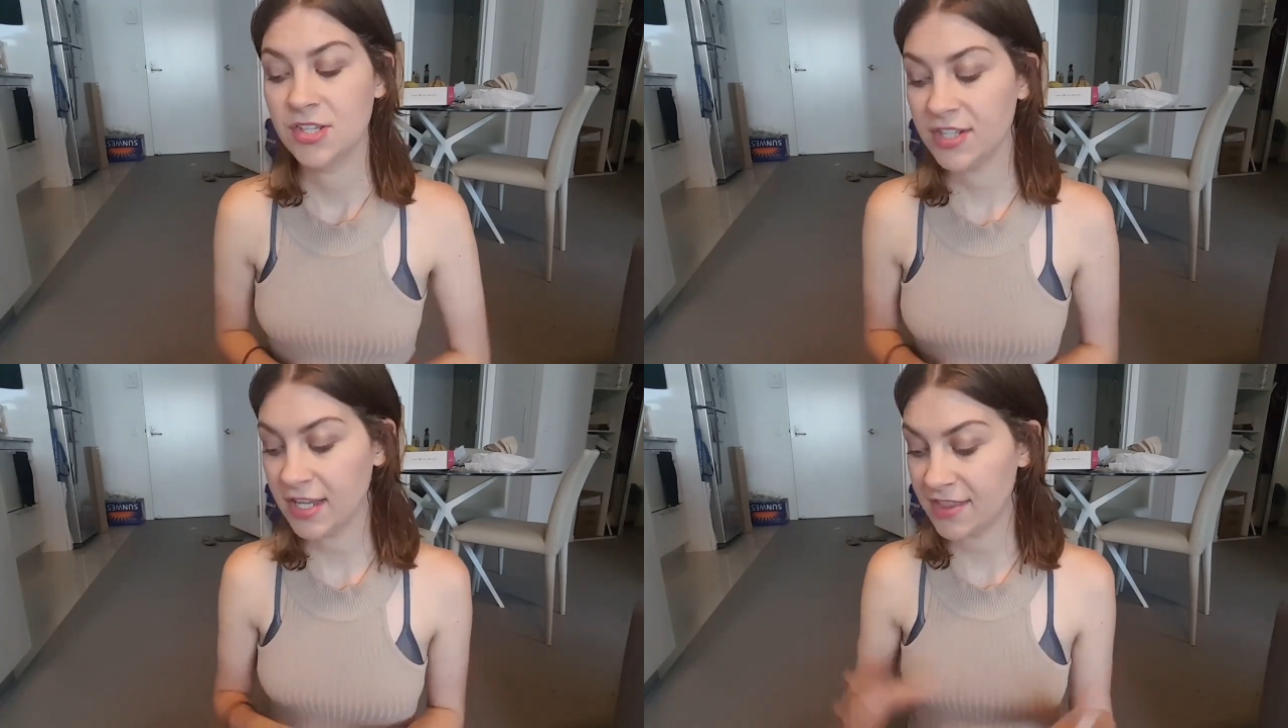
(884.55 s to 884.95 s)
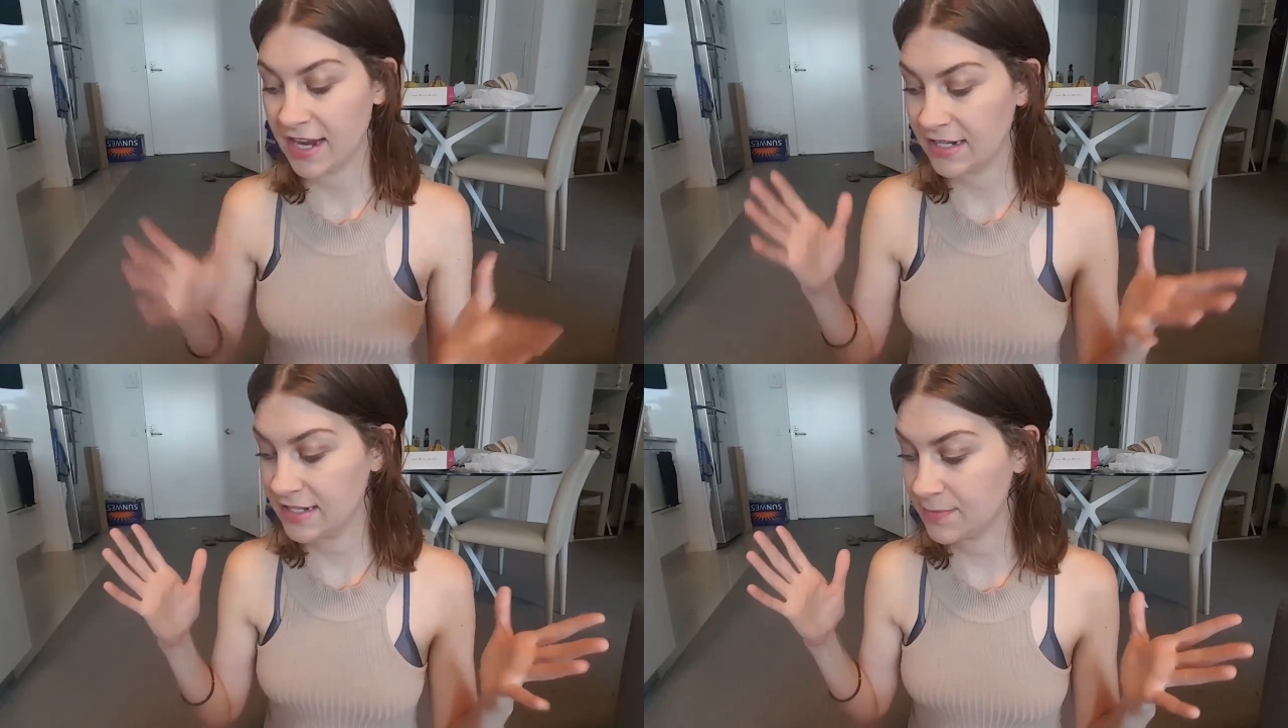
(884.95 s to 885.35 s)
So yeah,
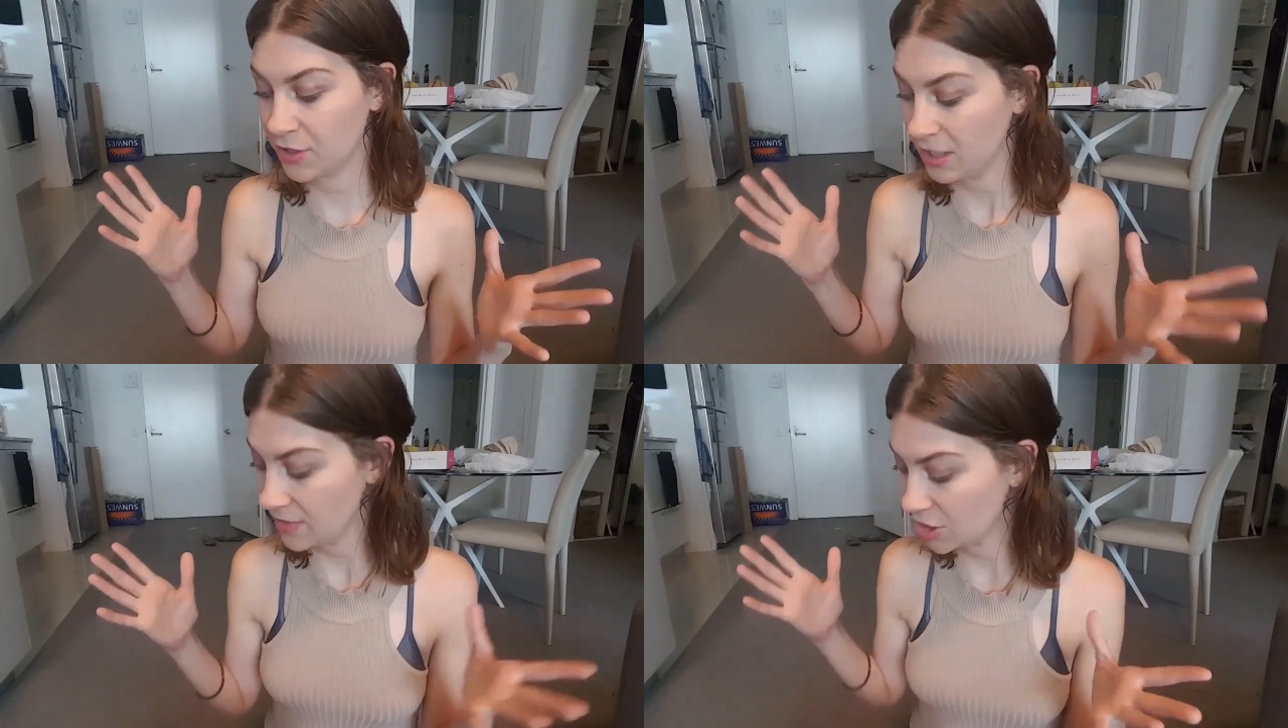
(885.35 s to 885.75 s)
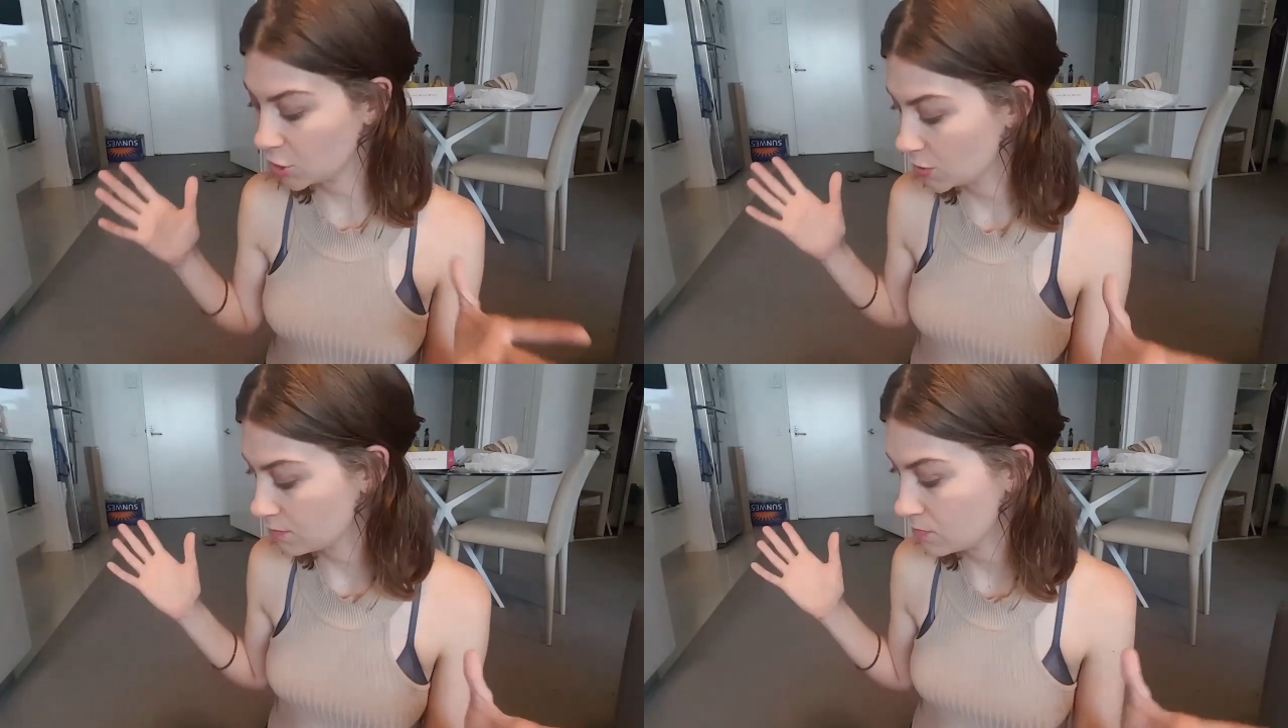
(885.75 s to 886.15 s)
that is pretty
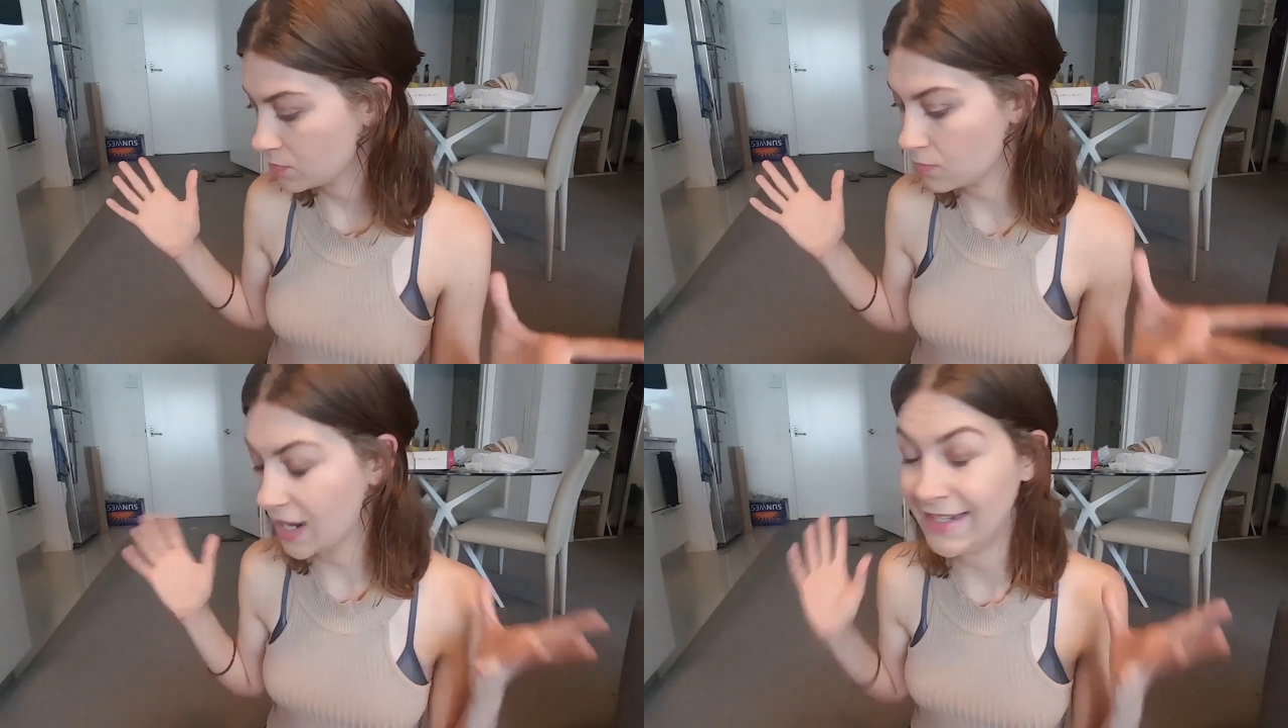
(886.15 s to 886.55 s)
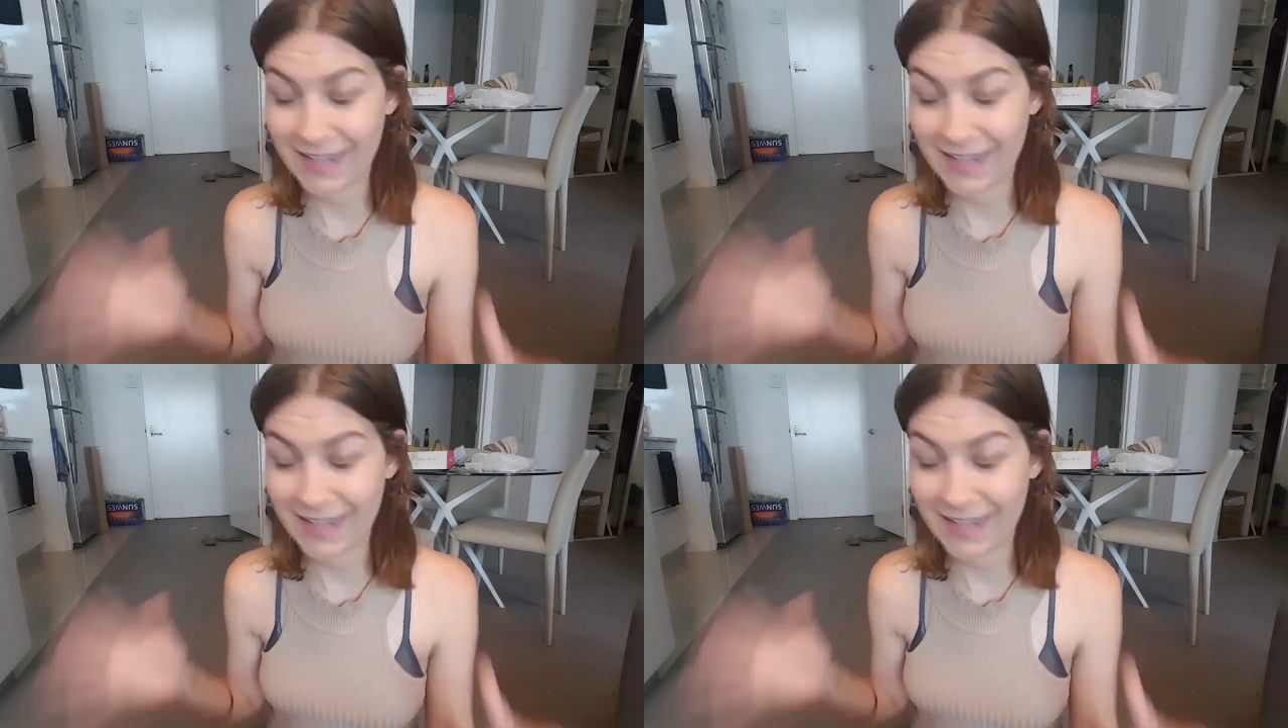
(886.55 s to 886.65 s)
much my